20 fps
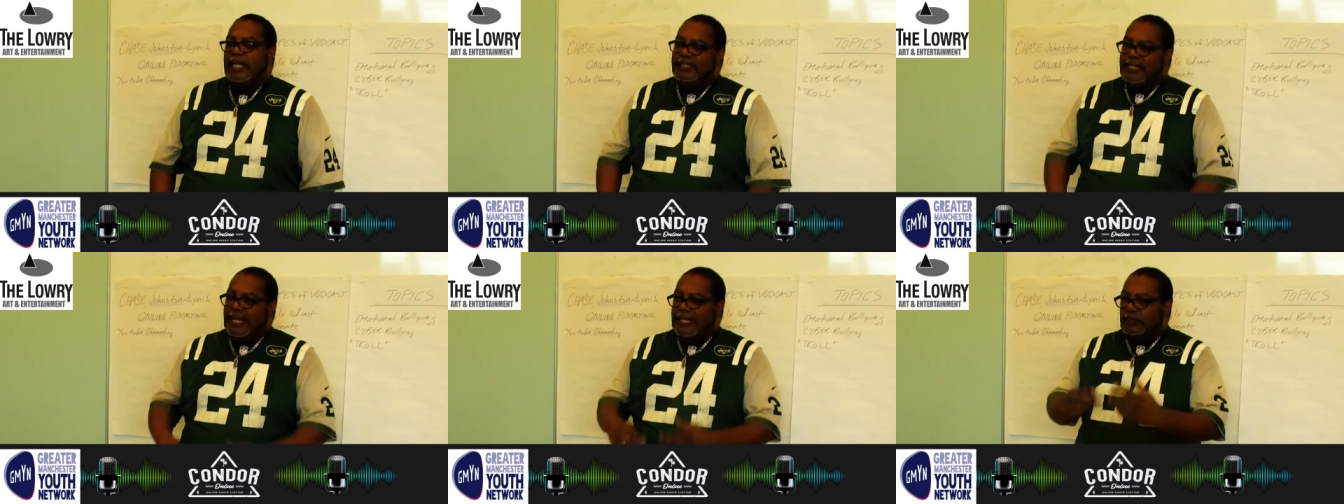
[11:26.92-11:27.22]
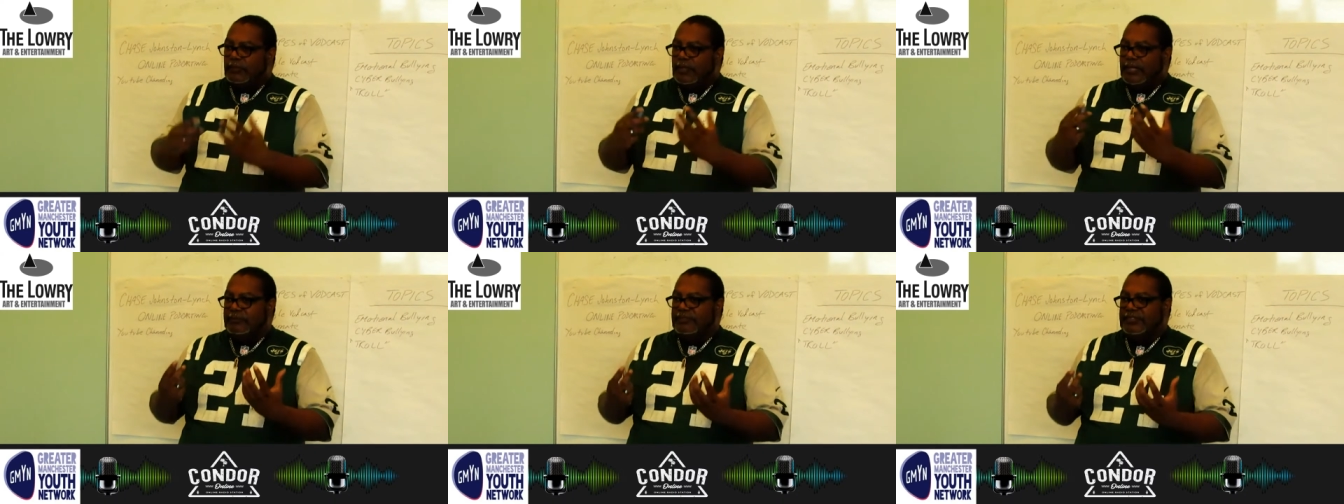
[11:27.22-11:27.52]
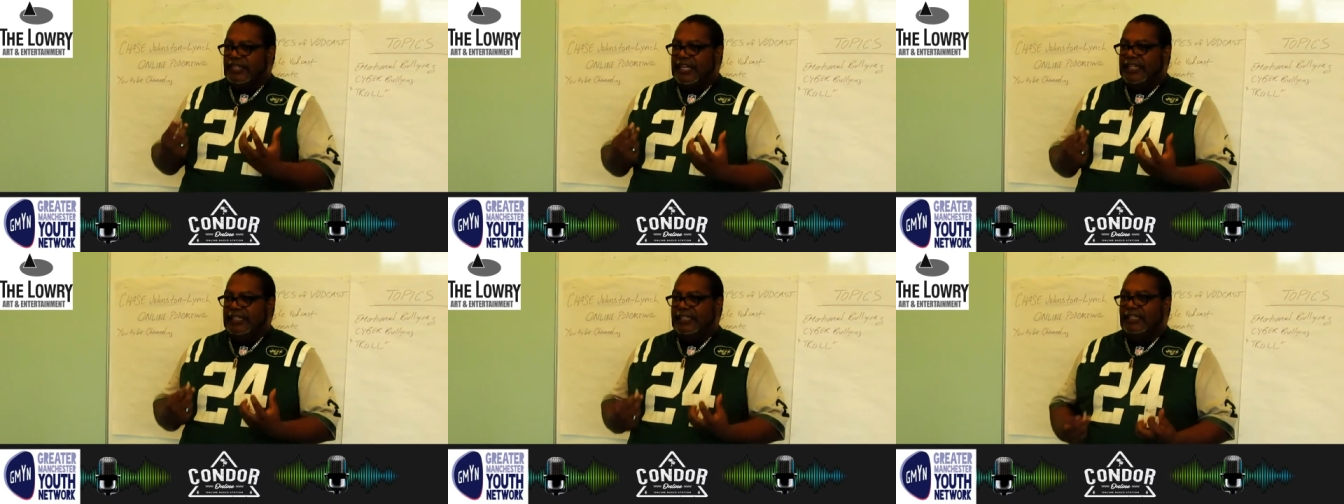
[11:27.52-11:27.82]
That's what I'm
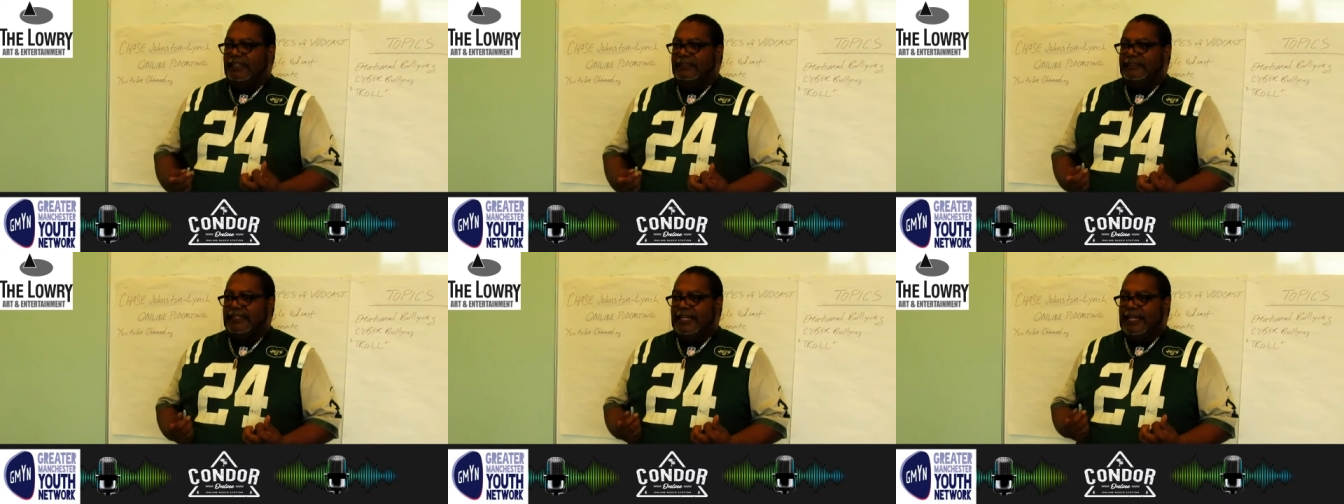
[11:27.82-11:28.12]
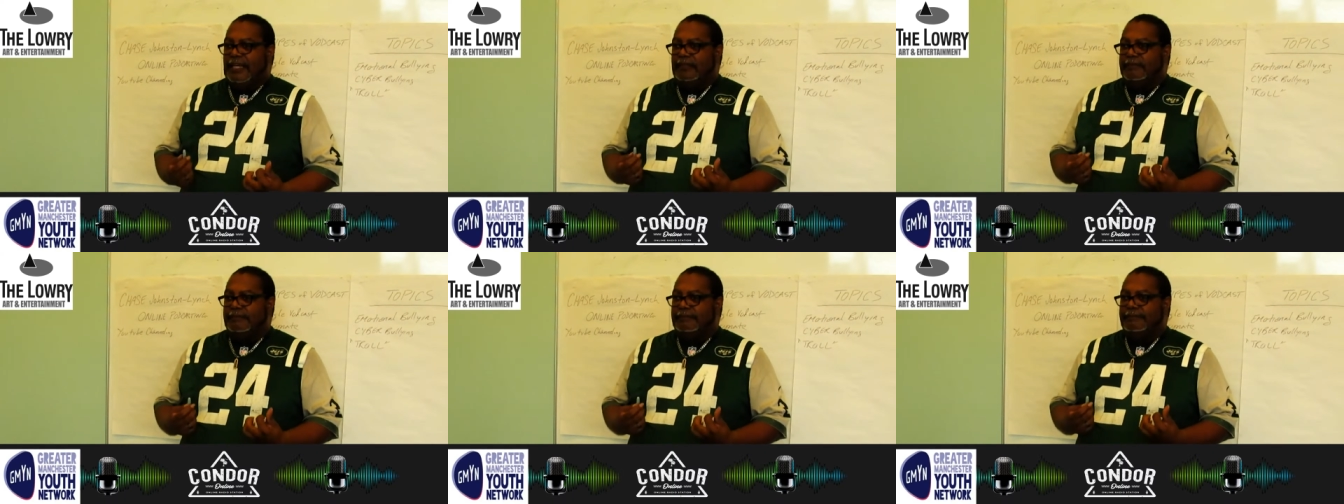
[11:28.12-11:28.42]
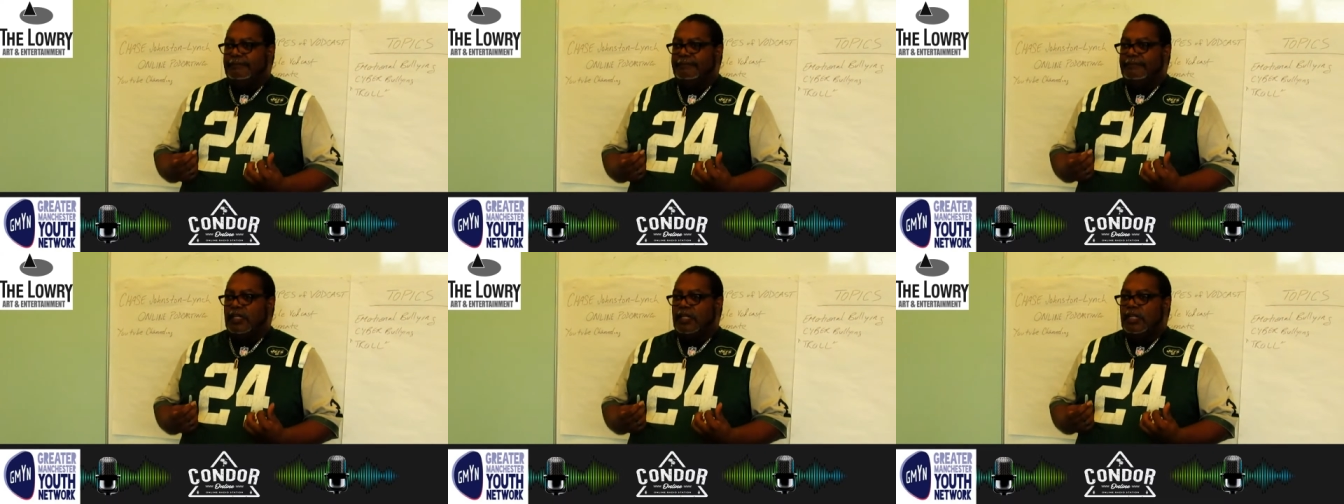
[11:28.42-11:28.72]
saying you let down,
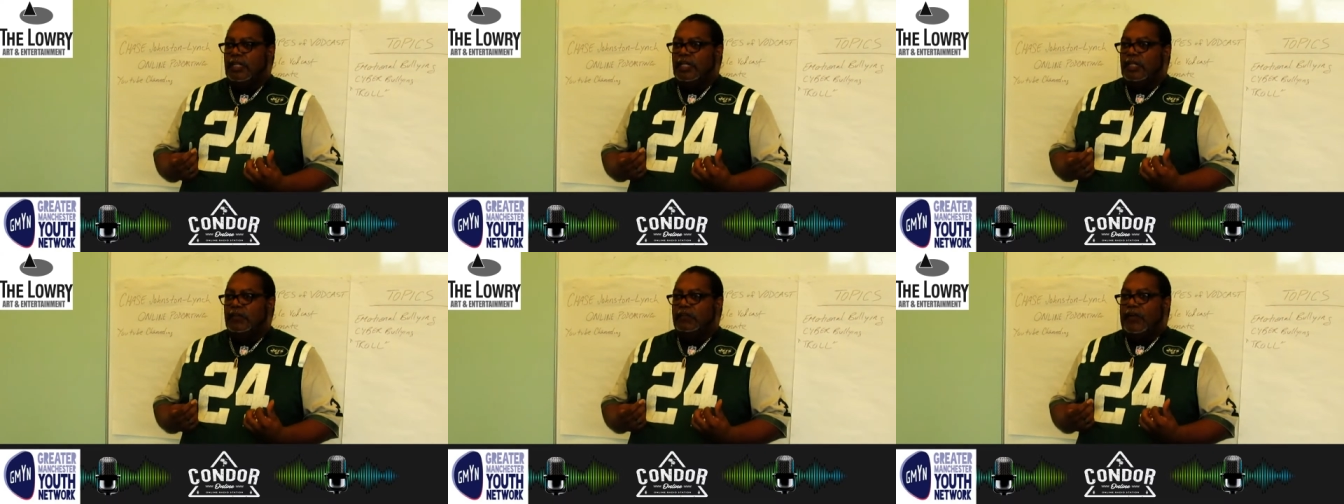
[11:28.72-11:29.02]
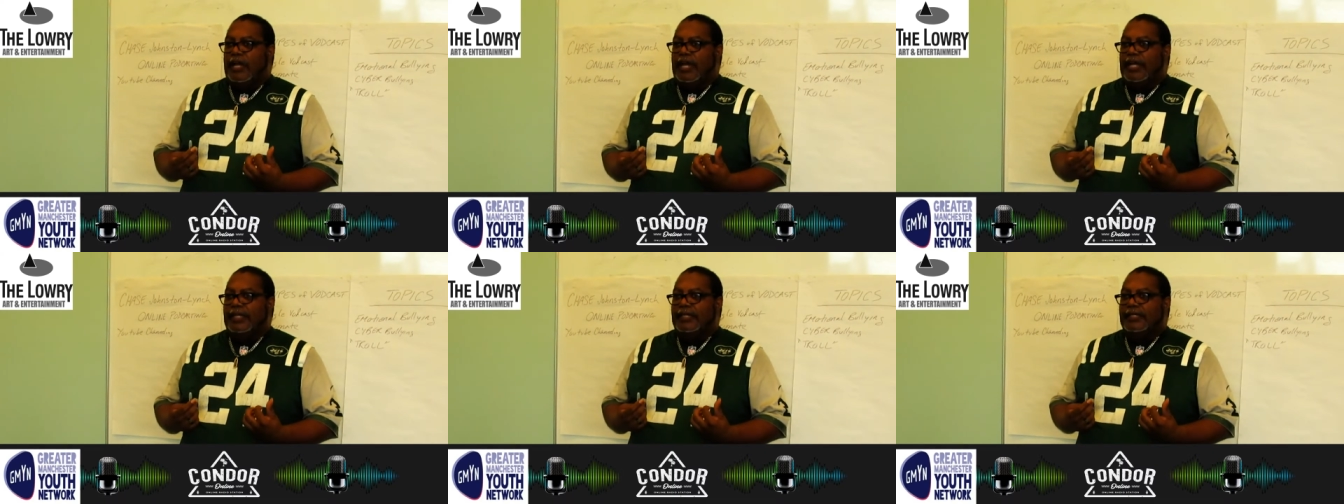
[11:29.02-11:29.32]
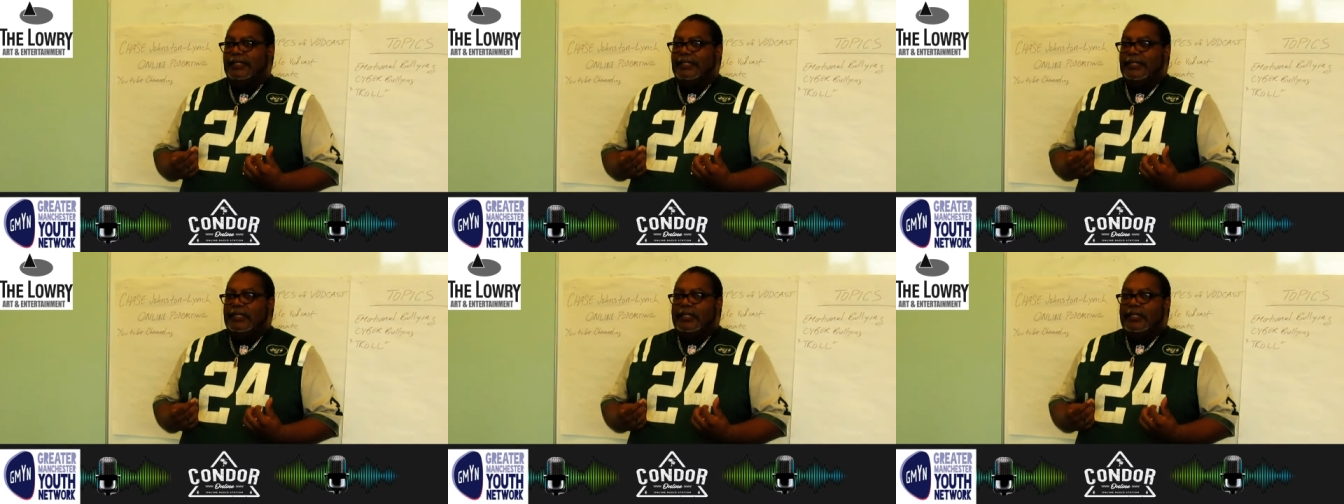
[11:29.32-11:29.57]
right?